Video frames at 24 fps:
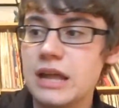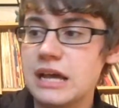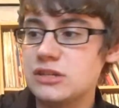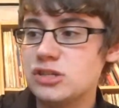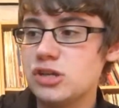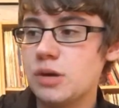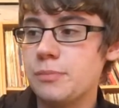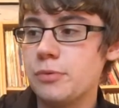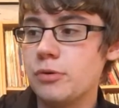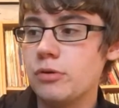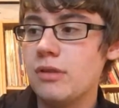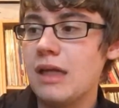like
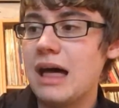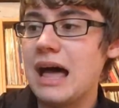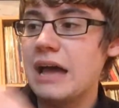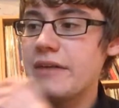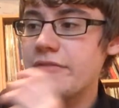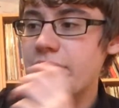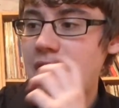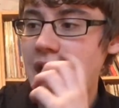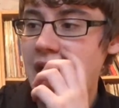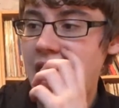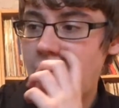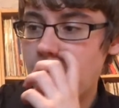double
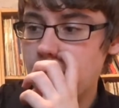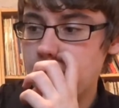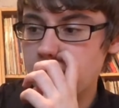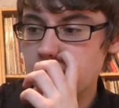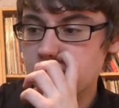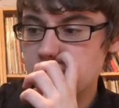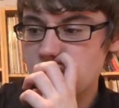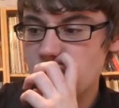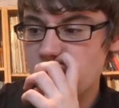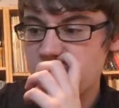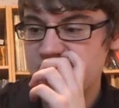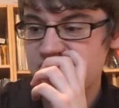live
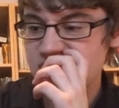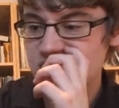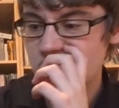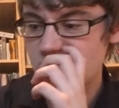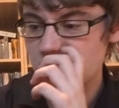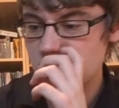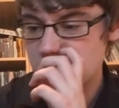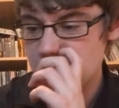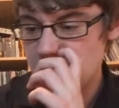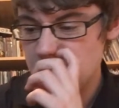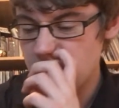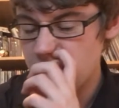album. So like he
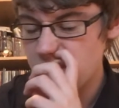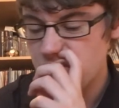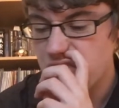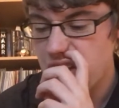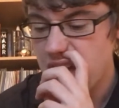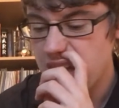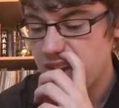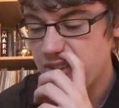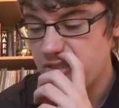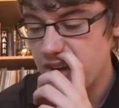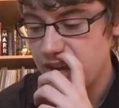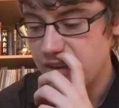does like
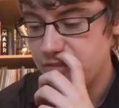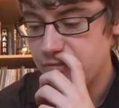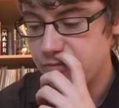great